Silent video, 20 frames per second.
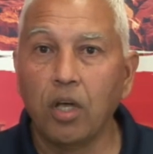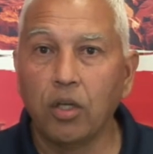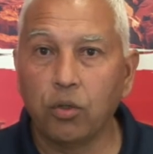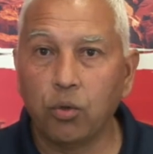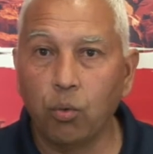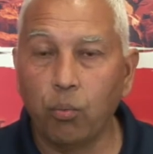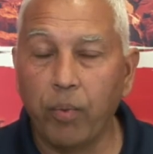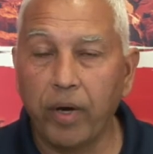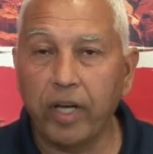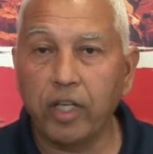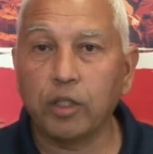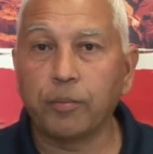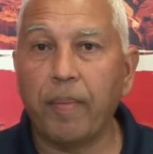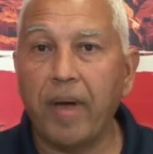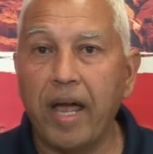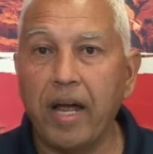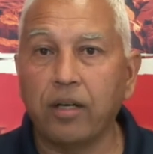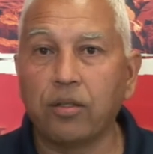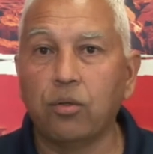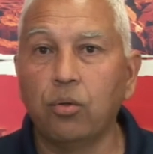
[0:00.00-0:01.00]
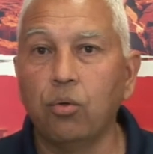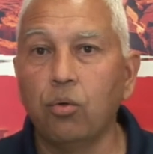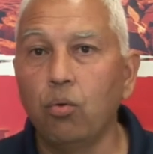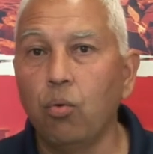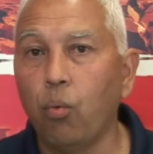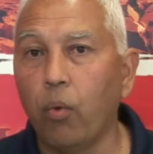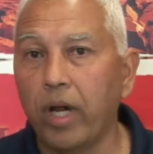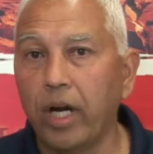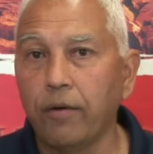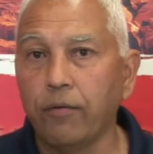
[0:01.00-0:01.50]
to bring us back to
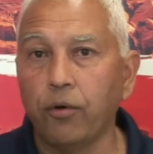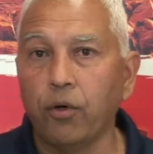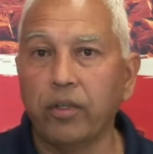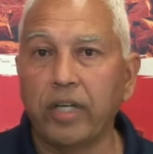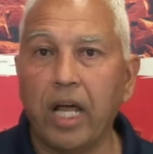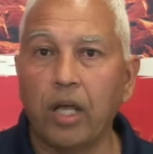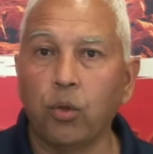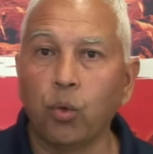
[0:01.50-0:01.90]
whatever that